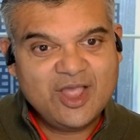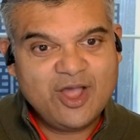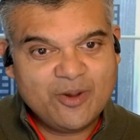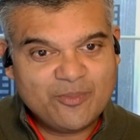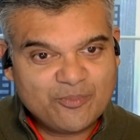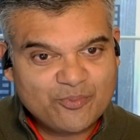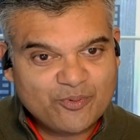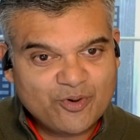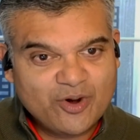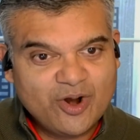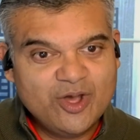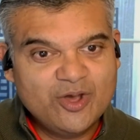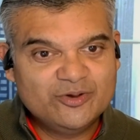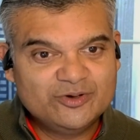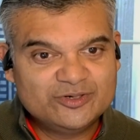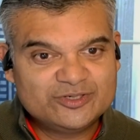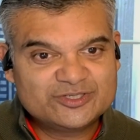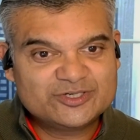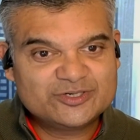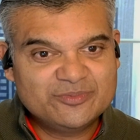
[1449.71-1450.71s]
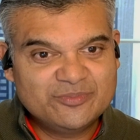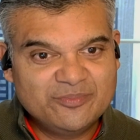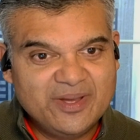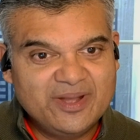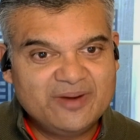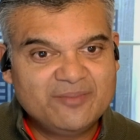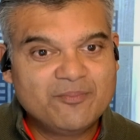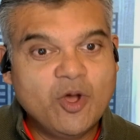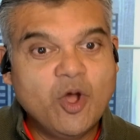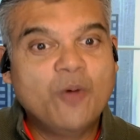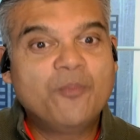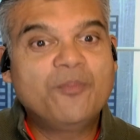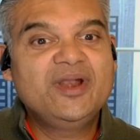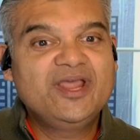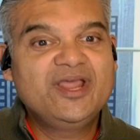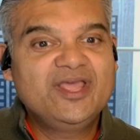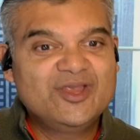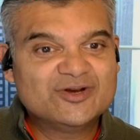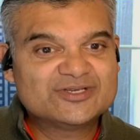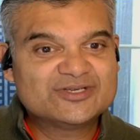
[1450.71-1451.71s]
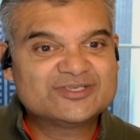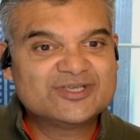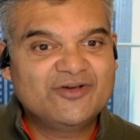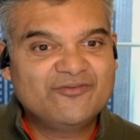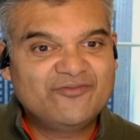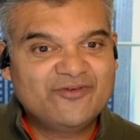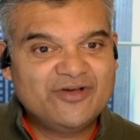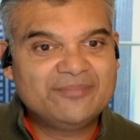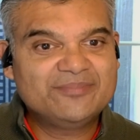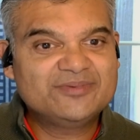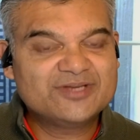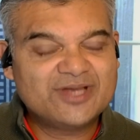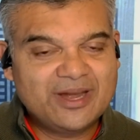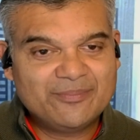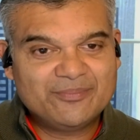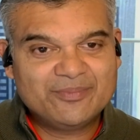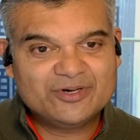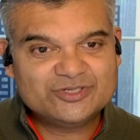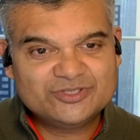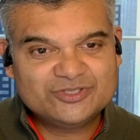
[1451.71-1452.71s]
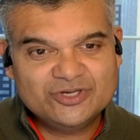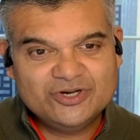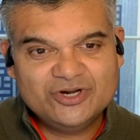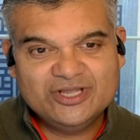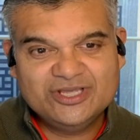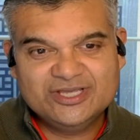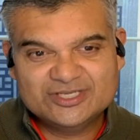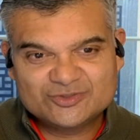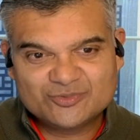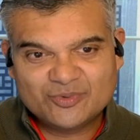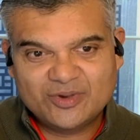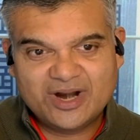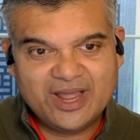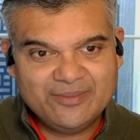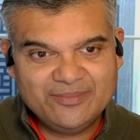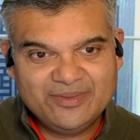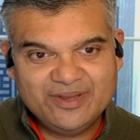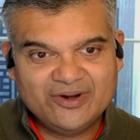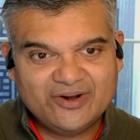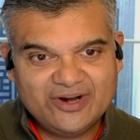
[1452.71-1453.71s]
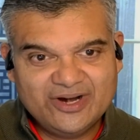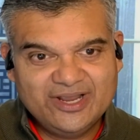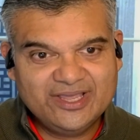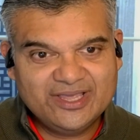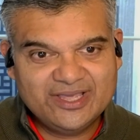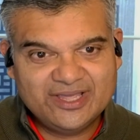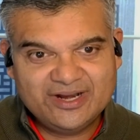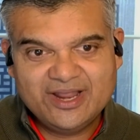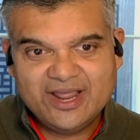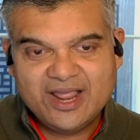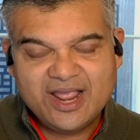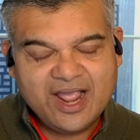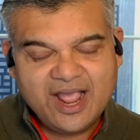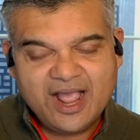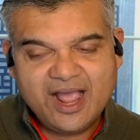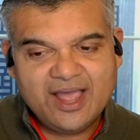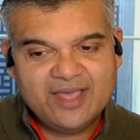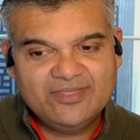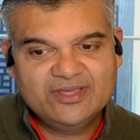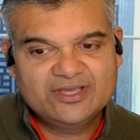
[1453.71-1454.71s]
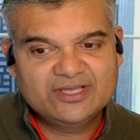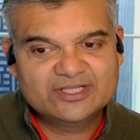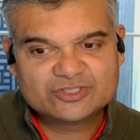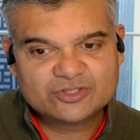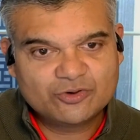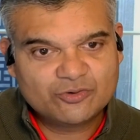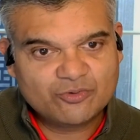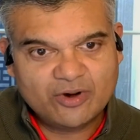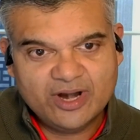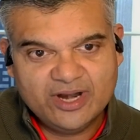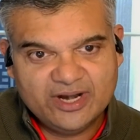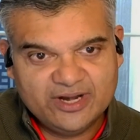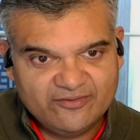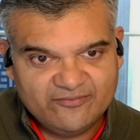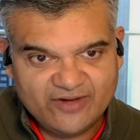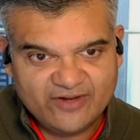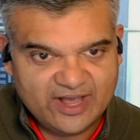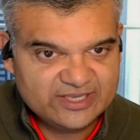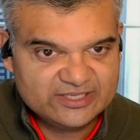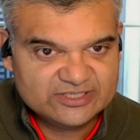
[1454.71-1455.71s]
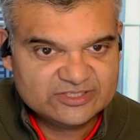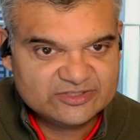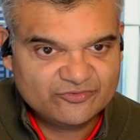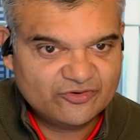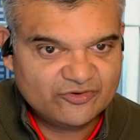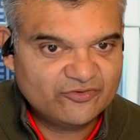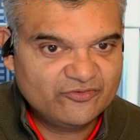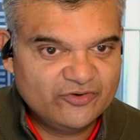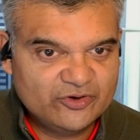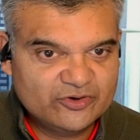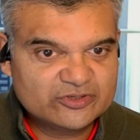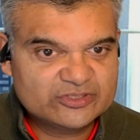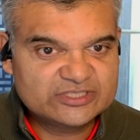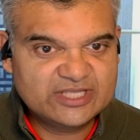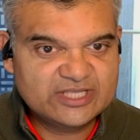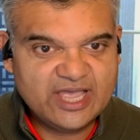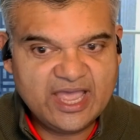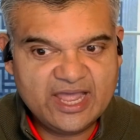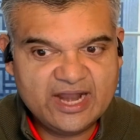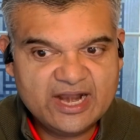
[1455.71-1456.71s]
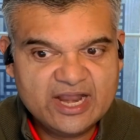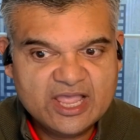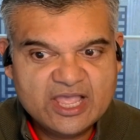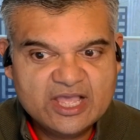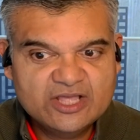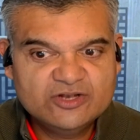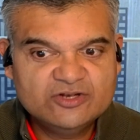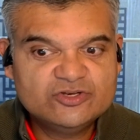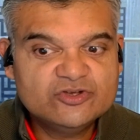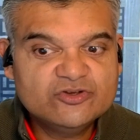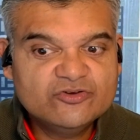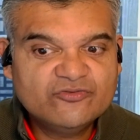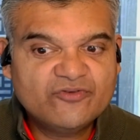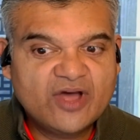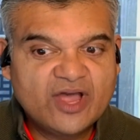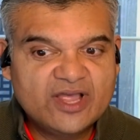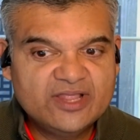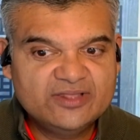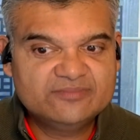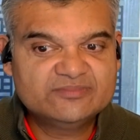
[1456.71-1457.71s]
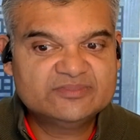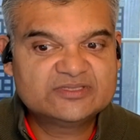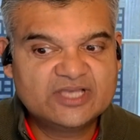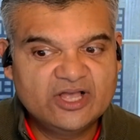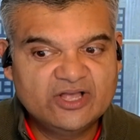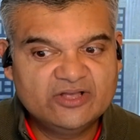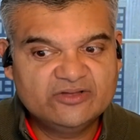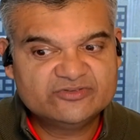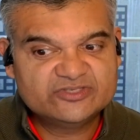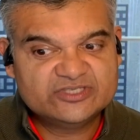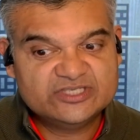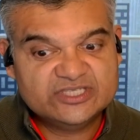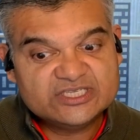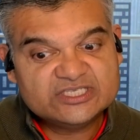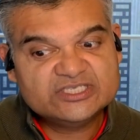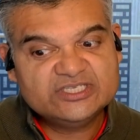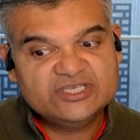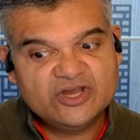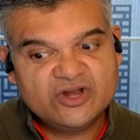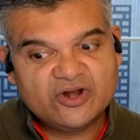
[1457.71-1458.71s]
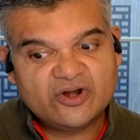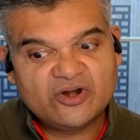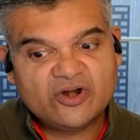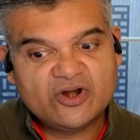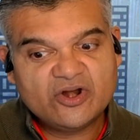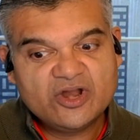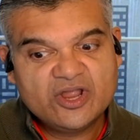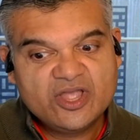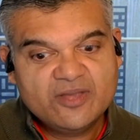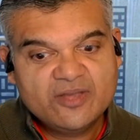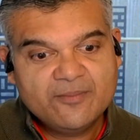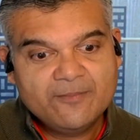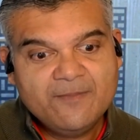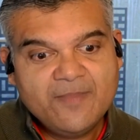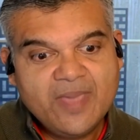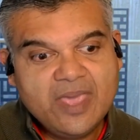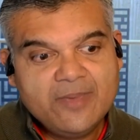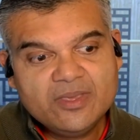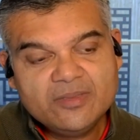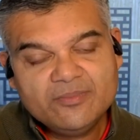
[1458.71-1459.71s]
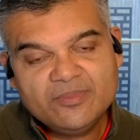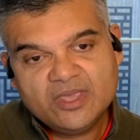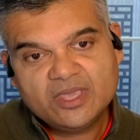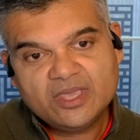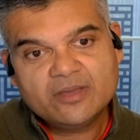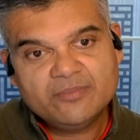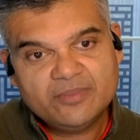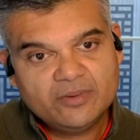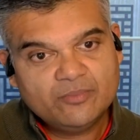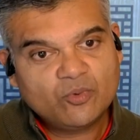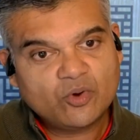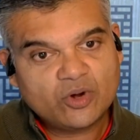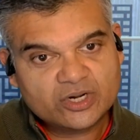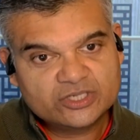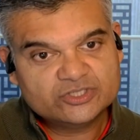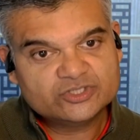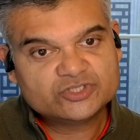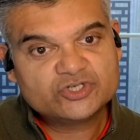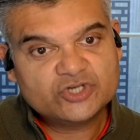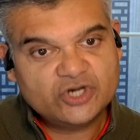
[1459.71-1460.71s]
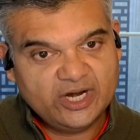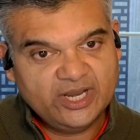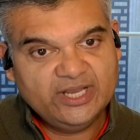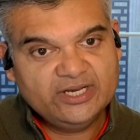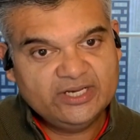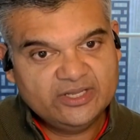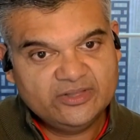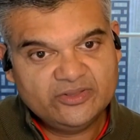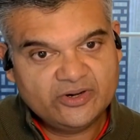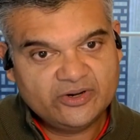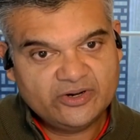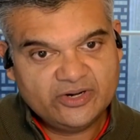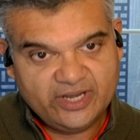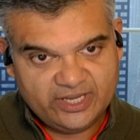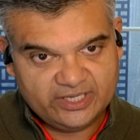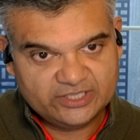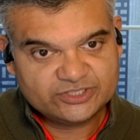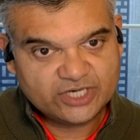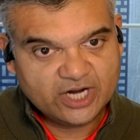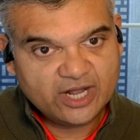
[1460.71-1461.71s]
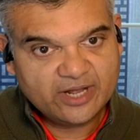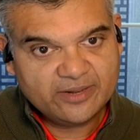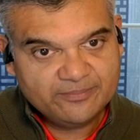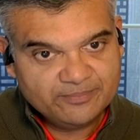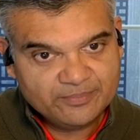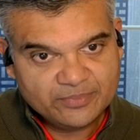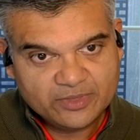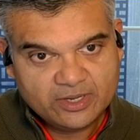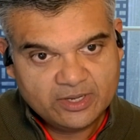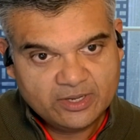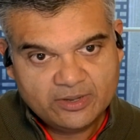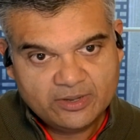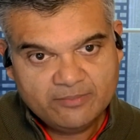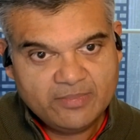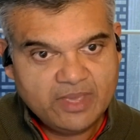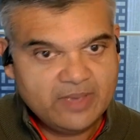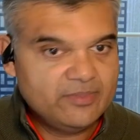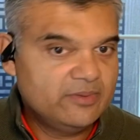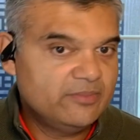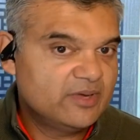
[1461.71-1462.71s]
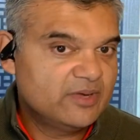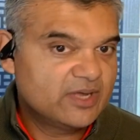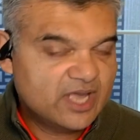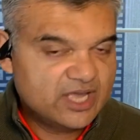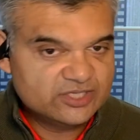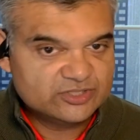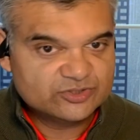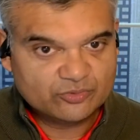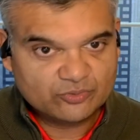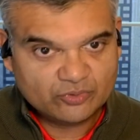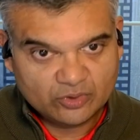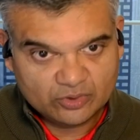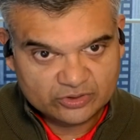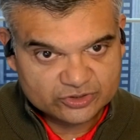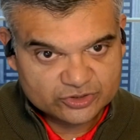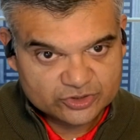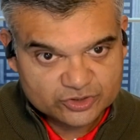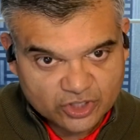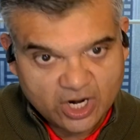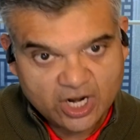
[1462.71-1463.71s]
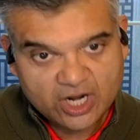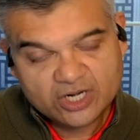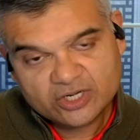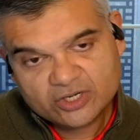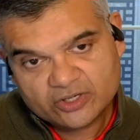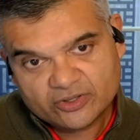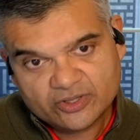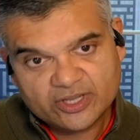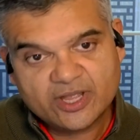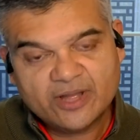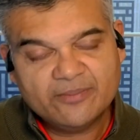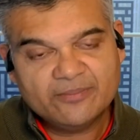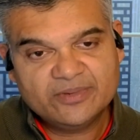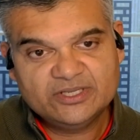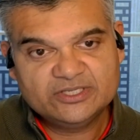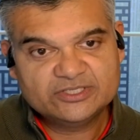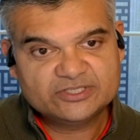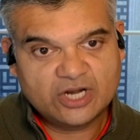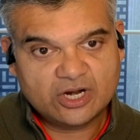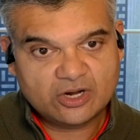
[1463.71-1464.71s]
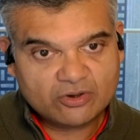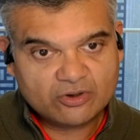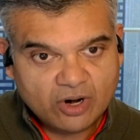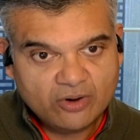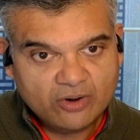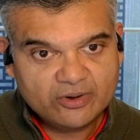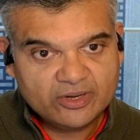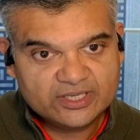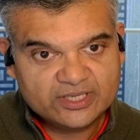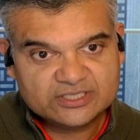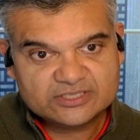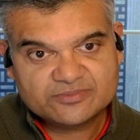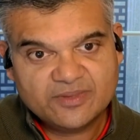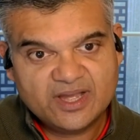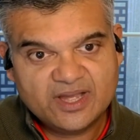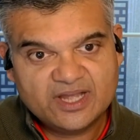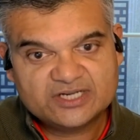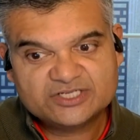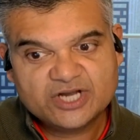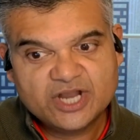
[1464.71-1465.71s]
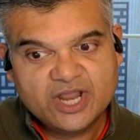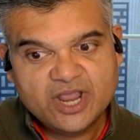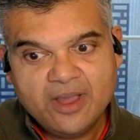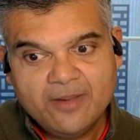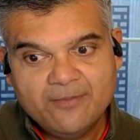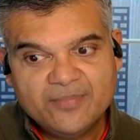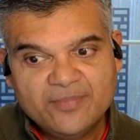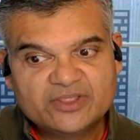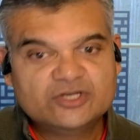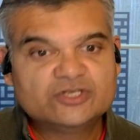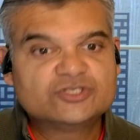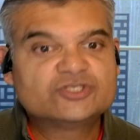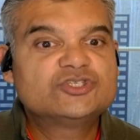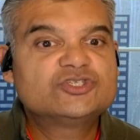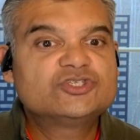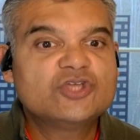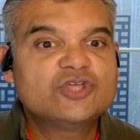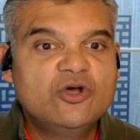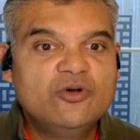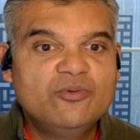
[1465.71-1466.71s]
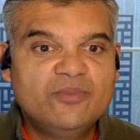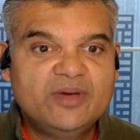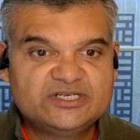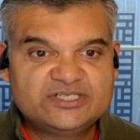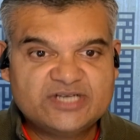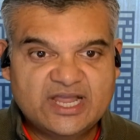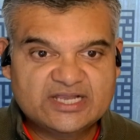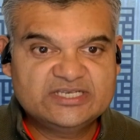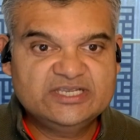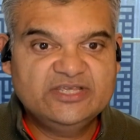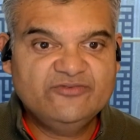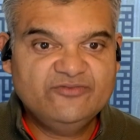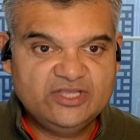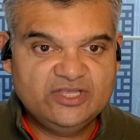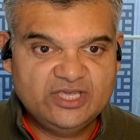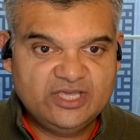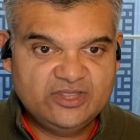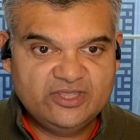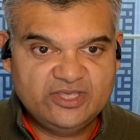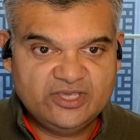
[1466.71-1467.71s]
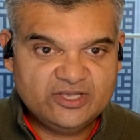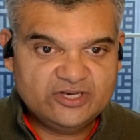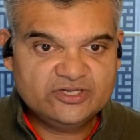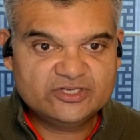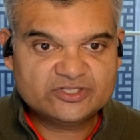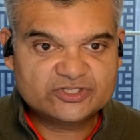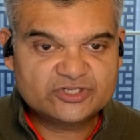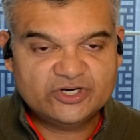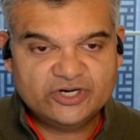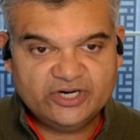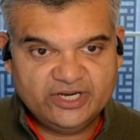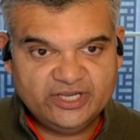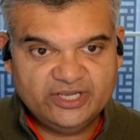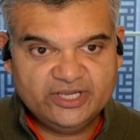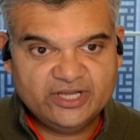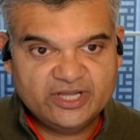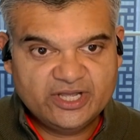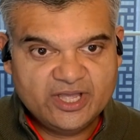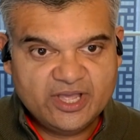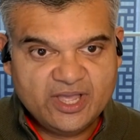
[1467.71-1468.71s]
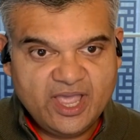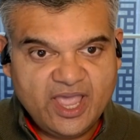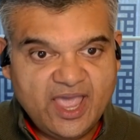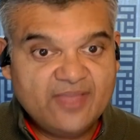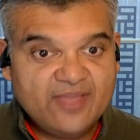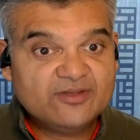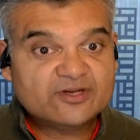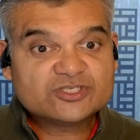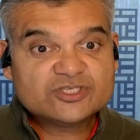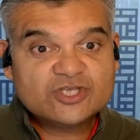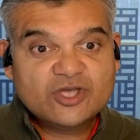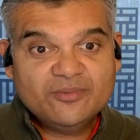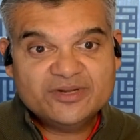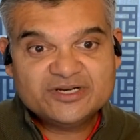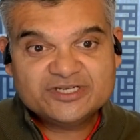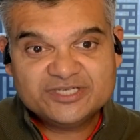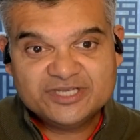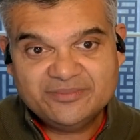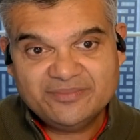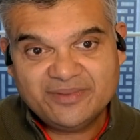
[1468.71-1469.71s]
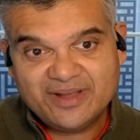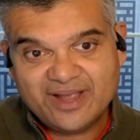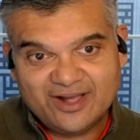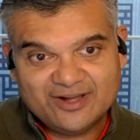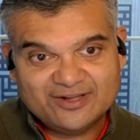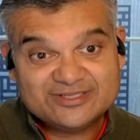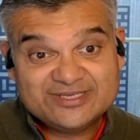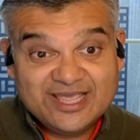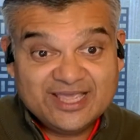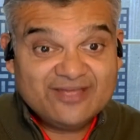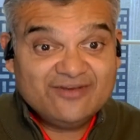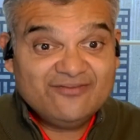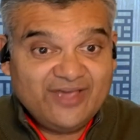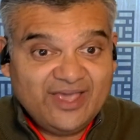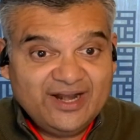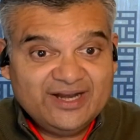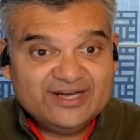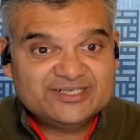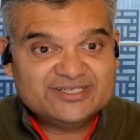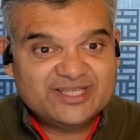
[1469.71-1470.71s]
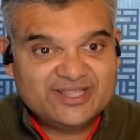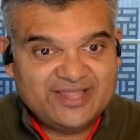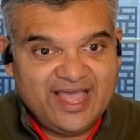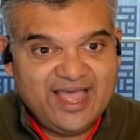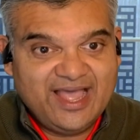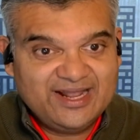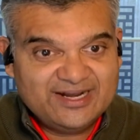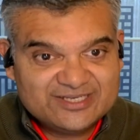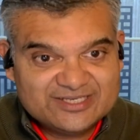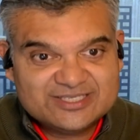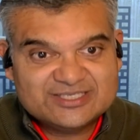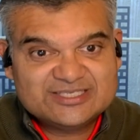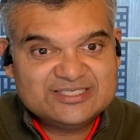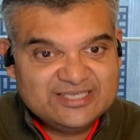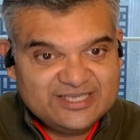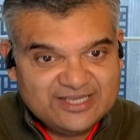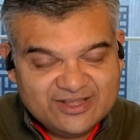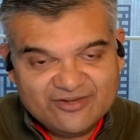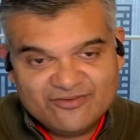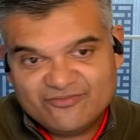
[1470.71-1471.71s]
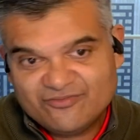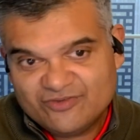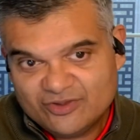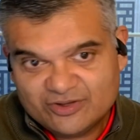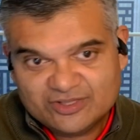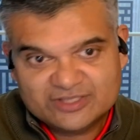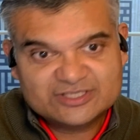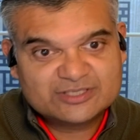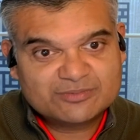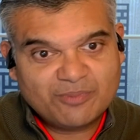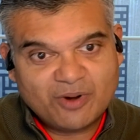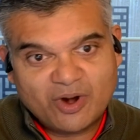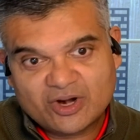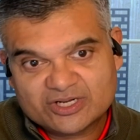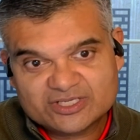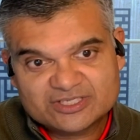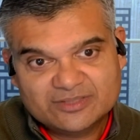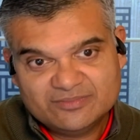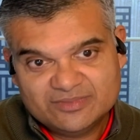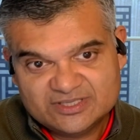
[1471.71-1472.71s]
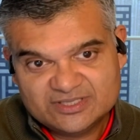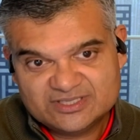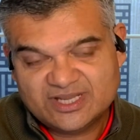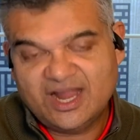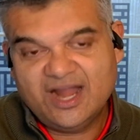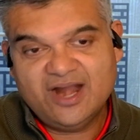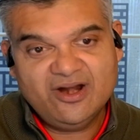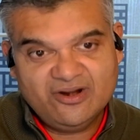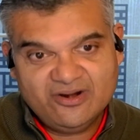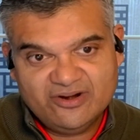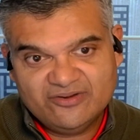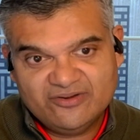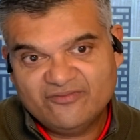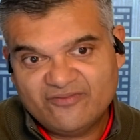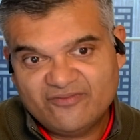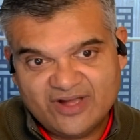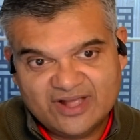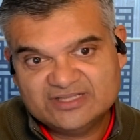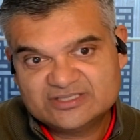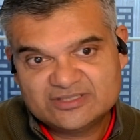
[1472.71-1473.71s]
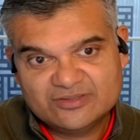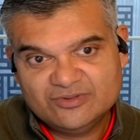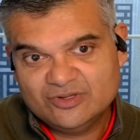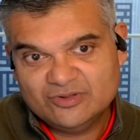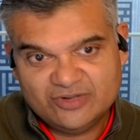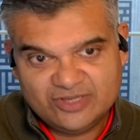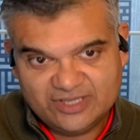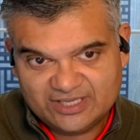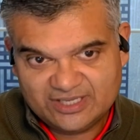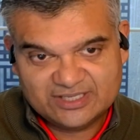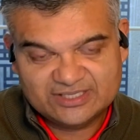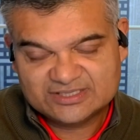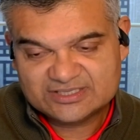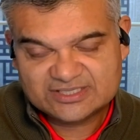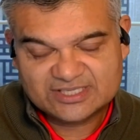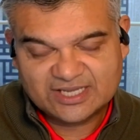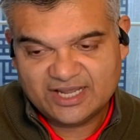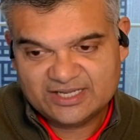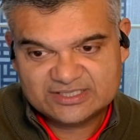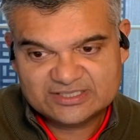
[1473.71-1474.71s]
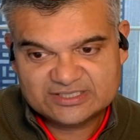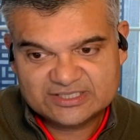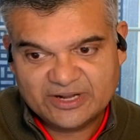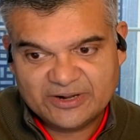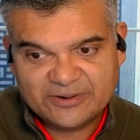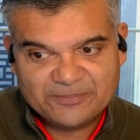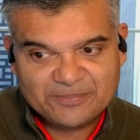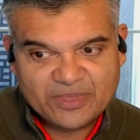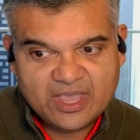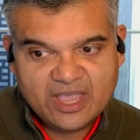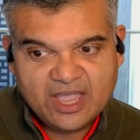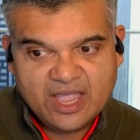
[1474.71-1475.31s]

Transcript: approach, but opening yourself up to opportunity is what I'm hearing. And I think it's great advice for folks that do find themselves this year maybe being a bit more constrained in their day job, maybe because the role has shrunk or the company's not growing as much, but there's so much activity in the industry and there's so much inbound. Take advantage of that to see if you can spark some desire and find some unique insights. So